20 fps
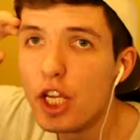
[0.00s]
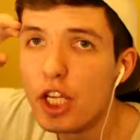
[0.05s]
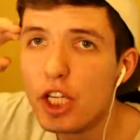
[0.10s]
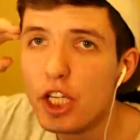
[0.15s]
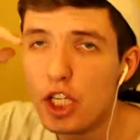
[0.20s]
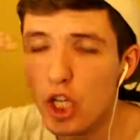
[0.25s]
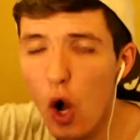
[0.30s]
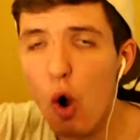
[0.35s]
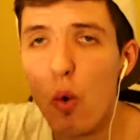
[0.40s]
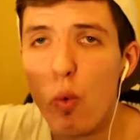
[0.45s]

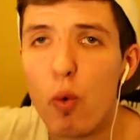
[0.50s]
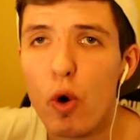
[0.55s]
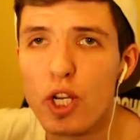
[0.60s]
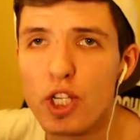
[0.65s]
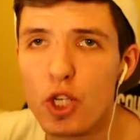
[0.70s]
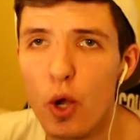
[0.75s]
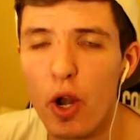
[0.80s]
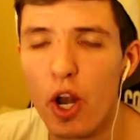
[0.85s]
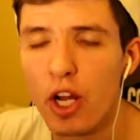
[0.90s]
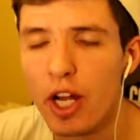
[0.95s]
Yo, what
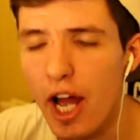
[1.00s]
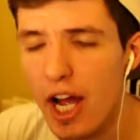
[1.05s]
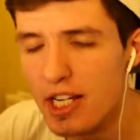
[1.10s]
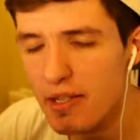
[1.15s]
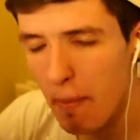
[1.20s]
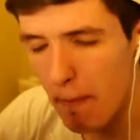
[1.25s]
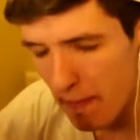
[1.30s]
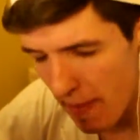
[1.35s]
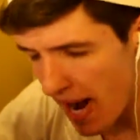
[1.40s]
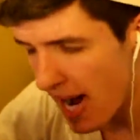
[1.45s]
is going on
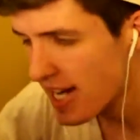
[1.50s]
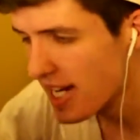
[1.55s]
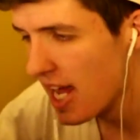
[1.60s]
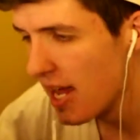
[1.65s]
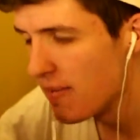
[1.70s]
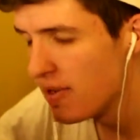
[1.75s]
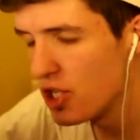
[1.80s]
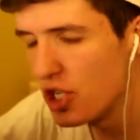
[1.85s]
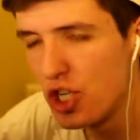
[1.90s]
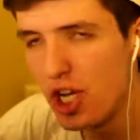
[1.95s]
guys? My
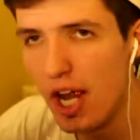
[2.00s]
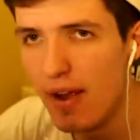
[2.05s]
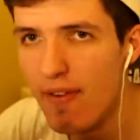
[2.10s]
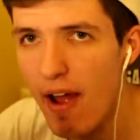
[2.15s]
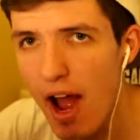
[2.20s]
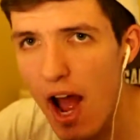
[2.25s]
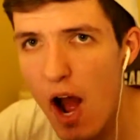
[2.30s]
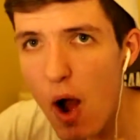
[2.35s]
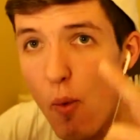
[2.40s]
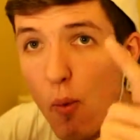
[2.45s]
name is Jamie,
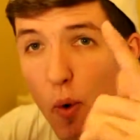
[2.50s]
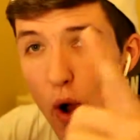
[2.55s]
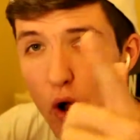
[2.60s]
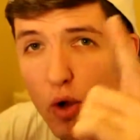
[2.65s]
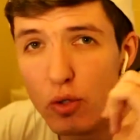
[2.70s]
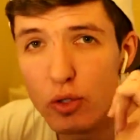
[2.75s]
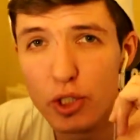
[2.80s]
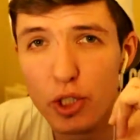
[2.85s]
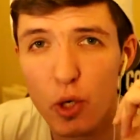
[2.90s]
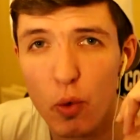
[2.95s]
and
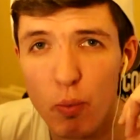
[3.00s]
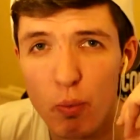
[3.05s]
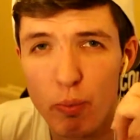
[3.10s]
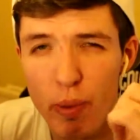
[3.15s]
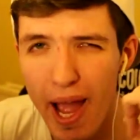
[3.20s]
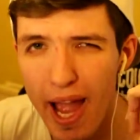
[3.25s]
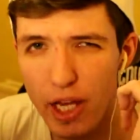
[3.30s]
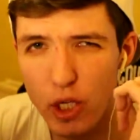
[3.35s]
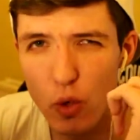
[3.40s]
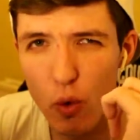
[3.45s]
welcome
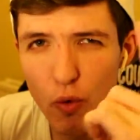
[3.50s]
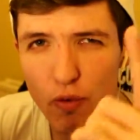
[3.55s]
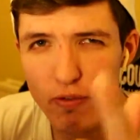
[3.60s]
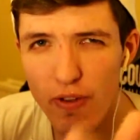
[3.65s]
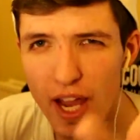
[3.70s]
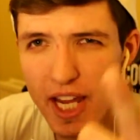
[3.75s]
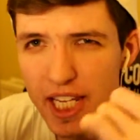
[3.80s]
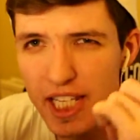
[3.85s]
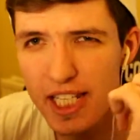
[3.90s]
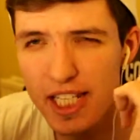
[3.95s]
back your
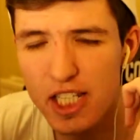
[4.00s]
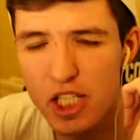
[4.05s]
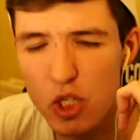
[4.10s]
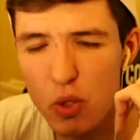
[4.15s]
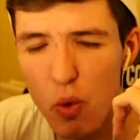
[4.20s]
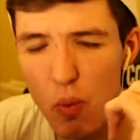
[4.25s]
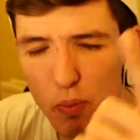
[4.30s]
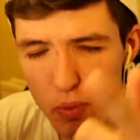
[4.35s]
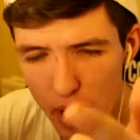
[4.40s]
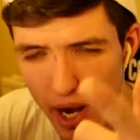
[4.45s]
faces
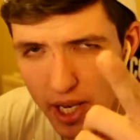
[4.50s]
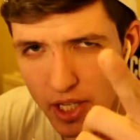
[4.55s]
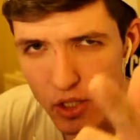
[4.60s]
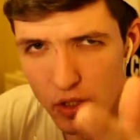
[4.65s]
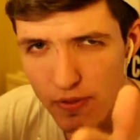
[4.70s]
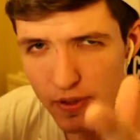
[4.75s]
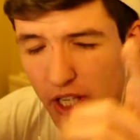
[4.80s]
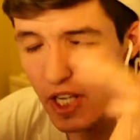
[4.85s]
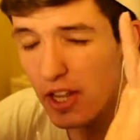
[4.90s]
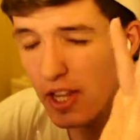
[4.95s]
to a brand
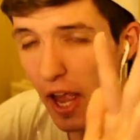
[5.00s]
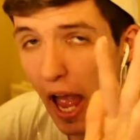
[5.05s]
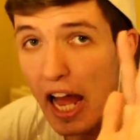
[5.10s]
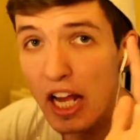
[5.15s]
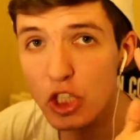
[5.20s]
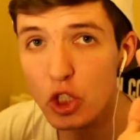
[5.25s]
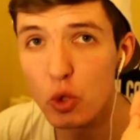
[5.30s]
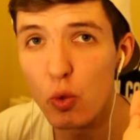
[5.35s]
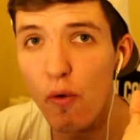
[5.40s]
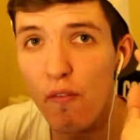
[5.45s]
new video, the
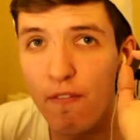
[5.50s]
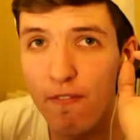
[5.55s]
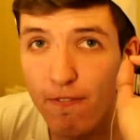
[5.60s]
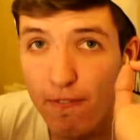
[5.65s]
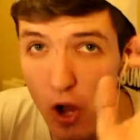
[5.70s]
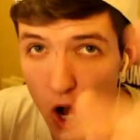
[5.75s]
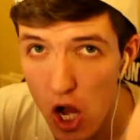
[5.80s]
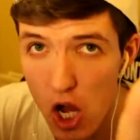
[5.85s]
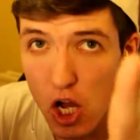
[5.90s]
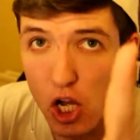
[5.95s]
actual
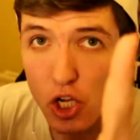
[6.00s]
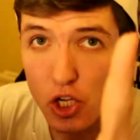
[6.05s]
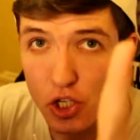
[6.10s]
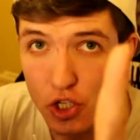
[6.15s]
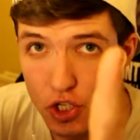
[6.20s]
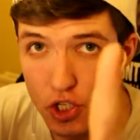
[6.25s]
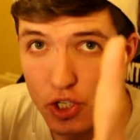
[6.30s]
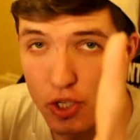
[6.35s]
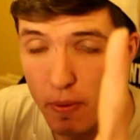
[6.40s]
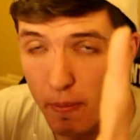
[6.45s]

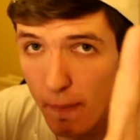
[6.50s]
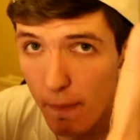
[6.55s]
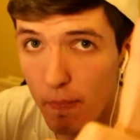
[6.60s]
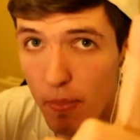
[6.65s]
first,